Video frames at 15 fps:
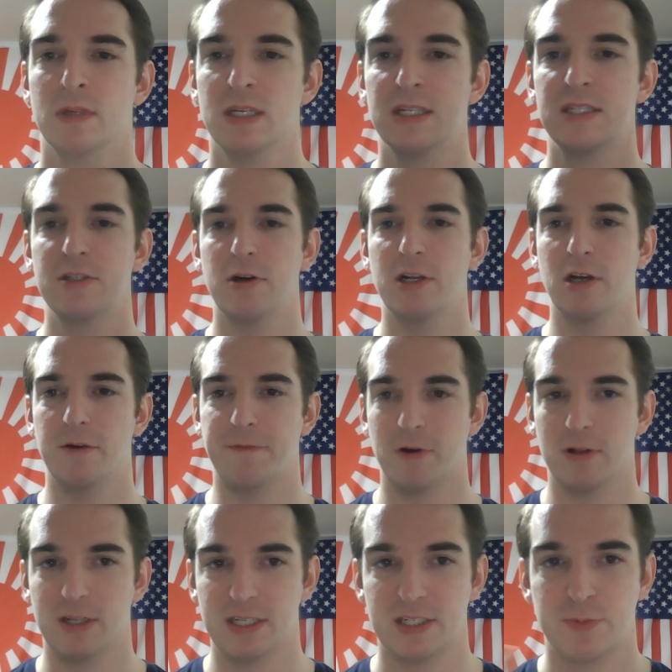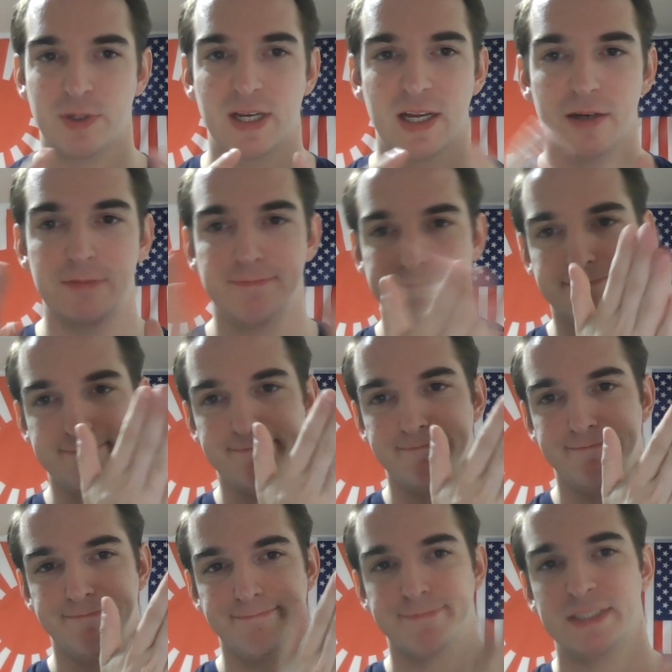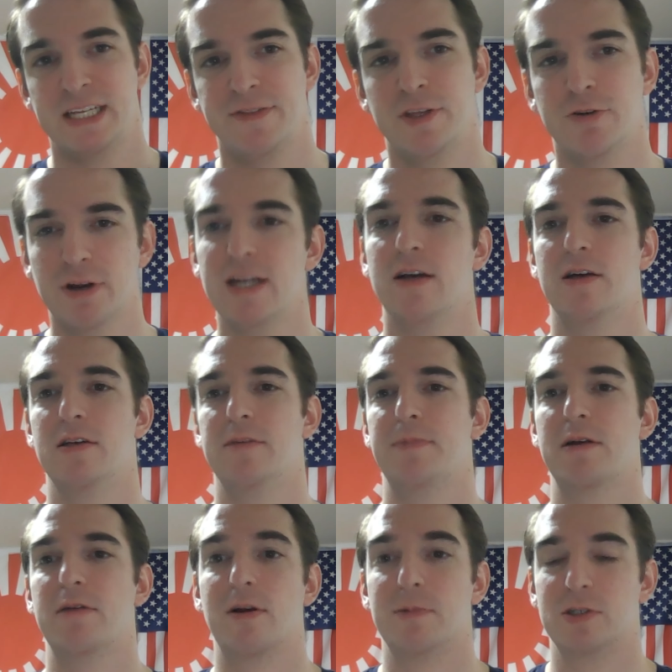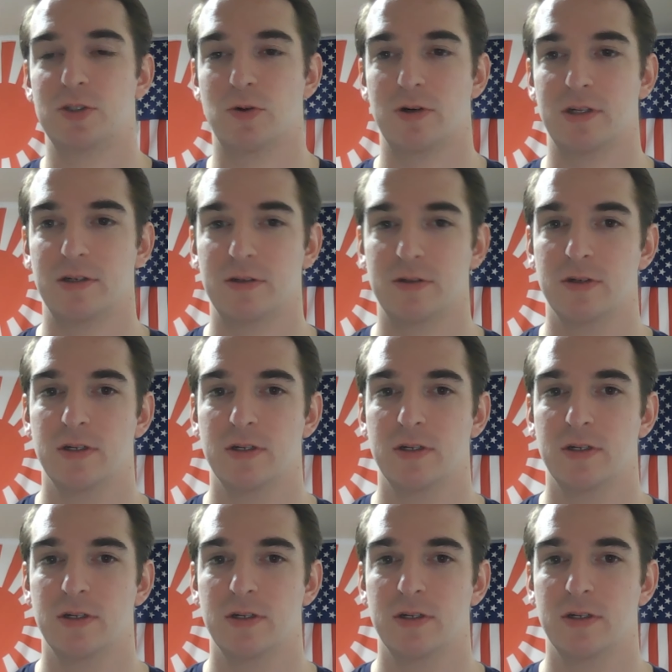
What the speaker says: Starting off our list, we got The Great Hunt by Robert Jordan.